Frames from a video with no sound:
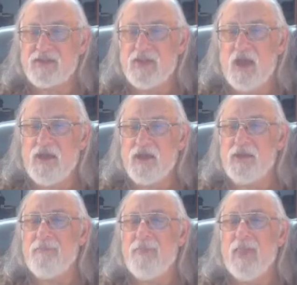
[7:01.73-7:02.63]
is like
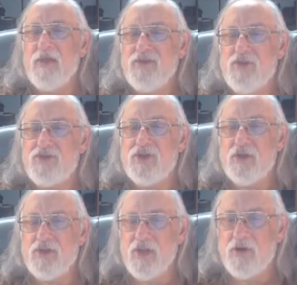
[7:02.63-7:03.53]
it. You
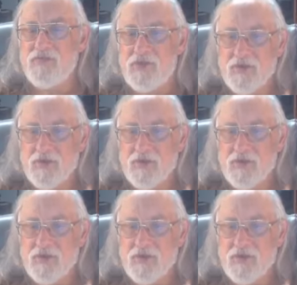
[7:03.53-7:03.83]
shall love